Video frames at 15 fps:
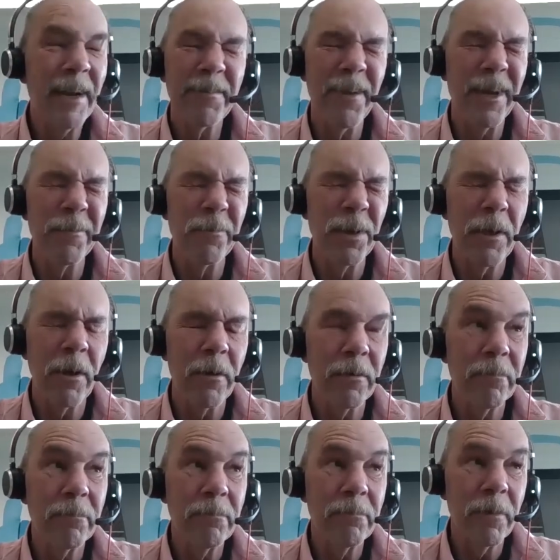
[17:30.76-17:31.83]
not a really
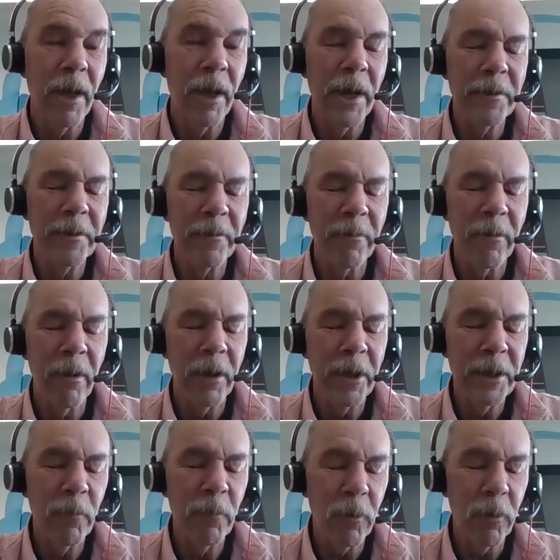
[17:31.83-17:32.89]
hard line to draw
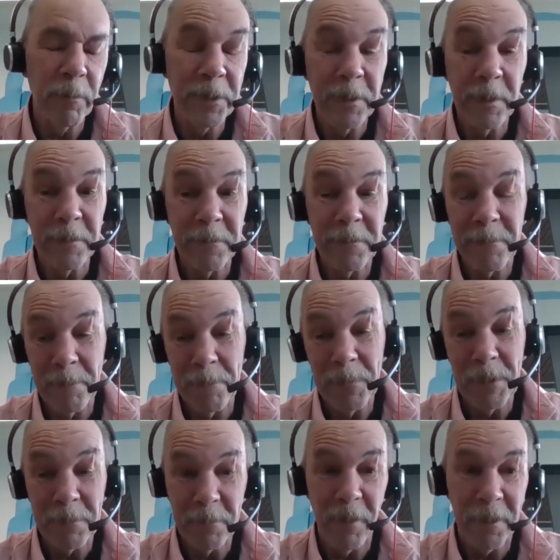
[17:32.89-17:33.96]
anymore, because
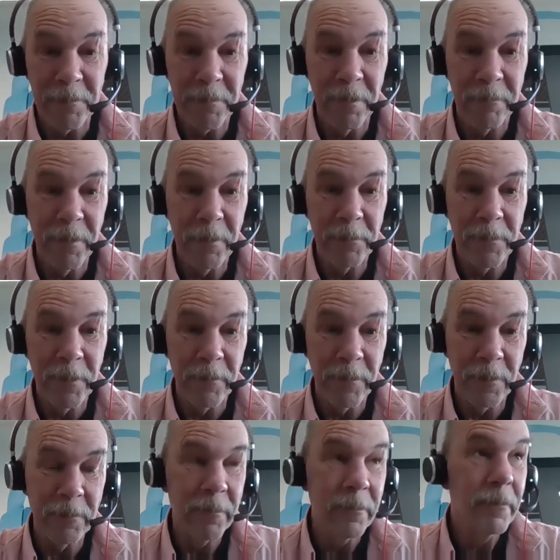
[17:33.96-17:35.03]
there's a lot of stuff out there
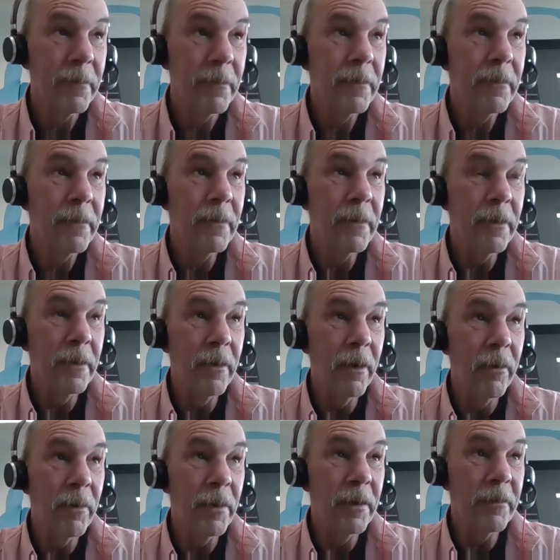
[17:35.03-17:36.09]
that
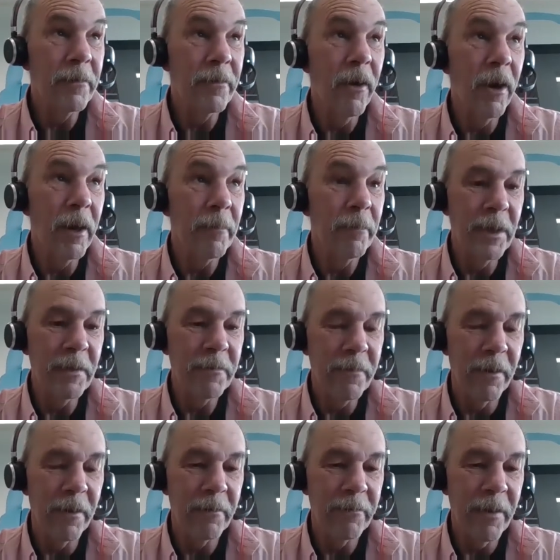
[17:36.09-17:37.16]
is not based
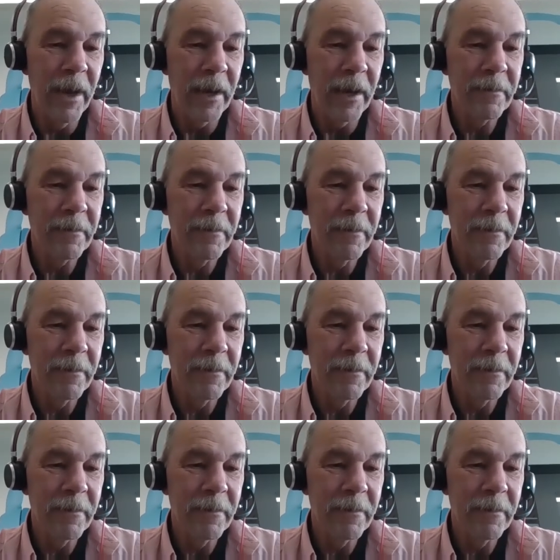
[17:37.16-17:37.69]
on fact.